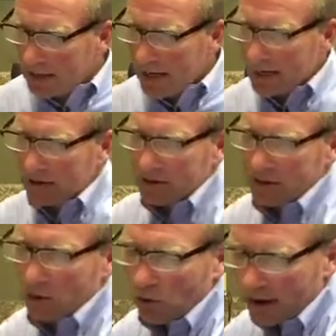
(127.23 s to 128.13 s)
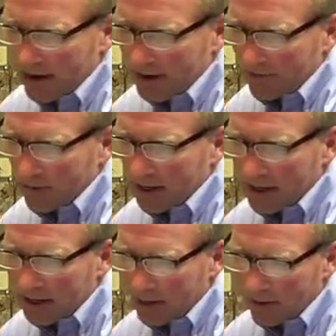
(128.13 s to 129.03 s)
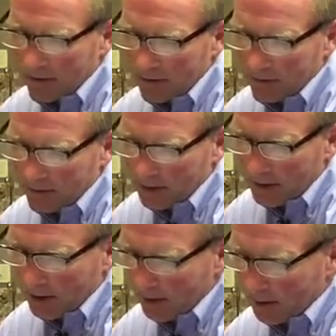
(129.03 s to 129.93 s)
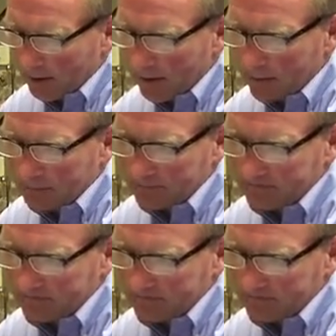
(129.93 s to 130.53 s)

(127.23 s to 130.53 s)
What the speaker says: And so I have right here their